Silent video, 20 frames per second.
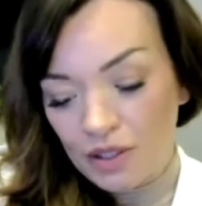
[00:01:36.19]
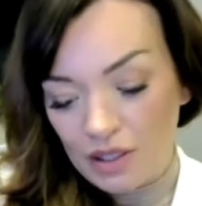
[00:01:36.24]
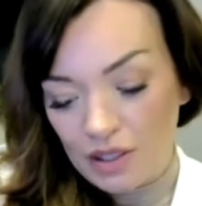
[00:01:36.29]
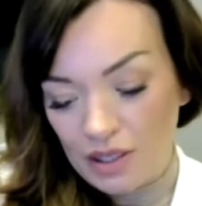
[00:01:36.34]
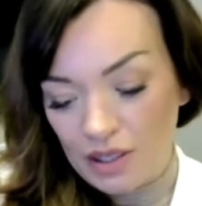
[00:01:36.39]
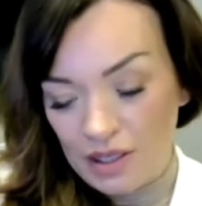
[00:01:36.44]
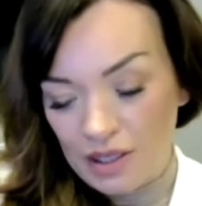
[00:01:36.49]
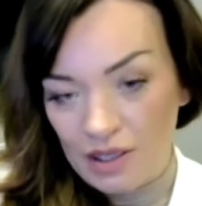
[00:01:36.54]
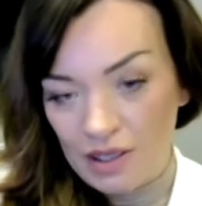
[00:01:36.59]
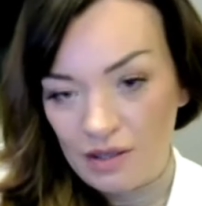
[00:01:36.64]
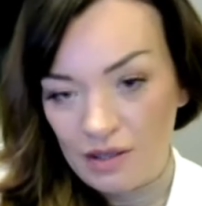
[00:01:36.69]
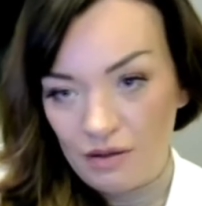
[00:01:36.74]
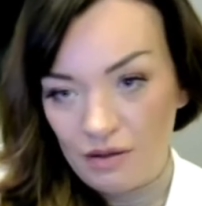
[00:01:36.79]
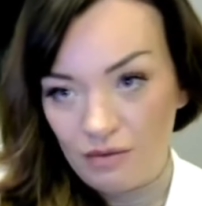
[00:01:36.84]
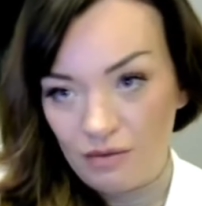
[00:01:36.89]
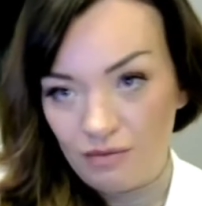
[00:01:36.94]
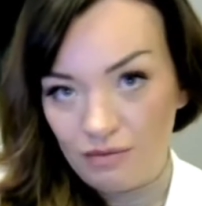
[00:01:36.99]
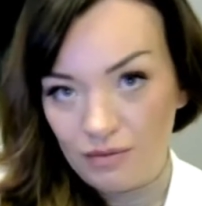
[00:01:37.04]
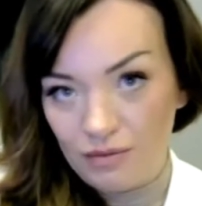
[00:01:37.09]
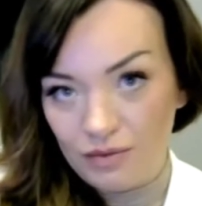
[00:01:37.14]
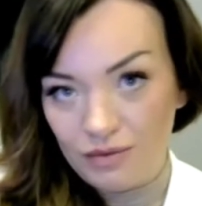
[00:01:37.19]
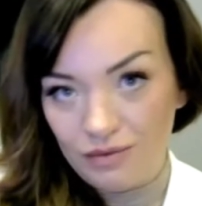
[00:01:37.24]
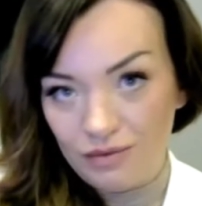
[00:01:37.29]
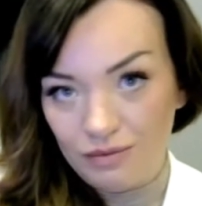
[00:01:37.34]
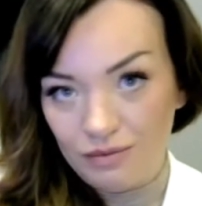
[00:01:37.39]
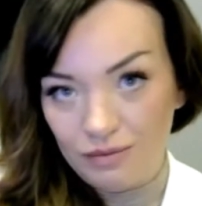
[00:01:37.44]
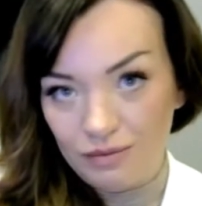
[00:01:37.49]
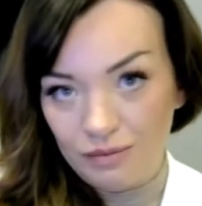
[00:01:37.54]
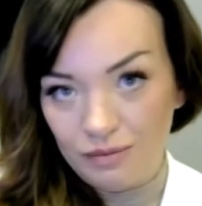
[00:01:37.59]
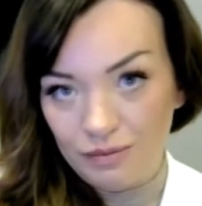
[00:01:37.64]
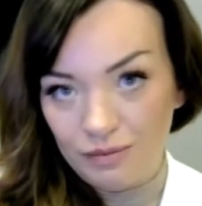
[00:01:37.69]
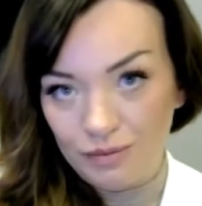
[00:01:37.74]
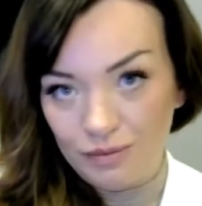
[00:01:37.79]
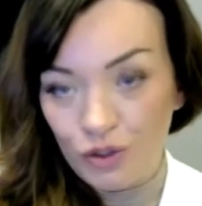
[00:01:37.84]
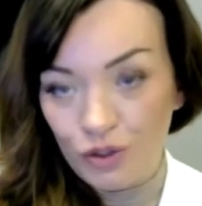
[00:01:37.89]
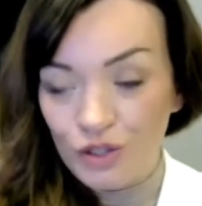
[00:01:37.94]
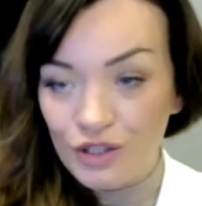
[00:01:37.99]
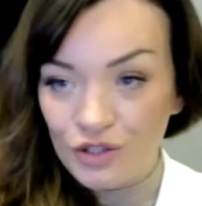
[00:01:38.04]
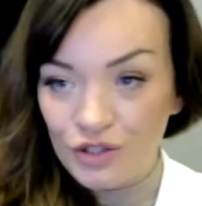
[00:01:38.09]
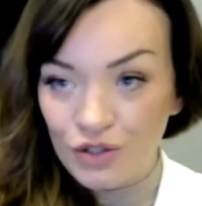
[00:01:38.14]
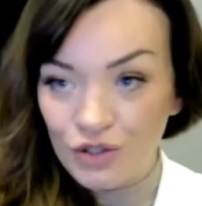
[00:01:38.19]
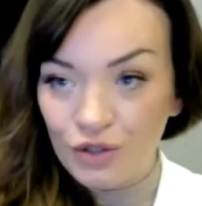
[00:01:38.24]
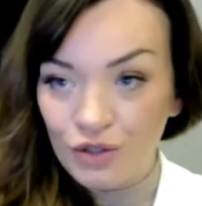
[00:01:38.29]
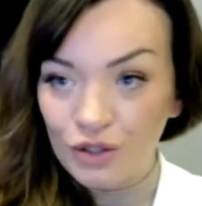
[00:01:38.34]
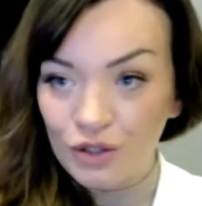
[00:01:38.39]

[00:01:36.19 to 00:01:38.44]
in traditional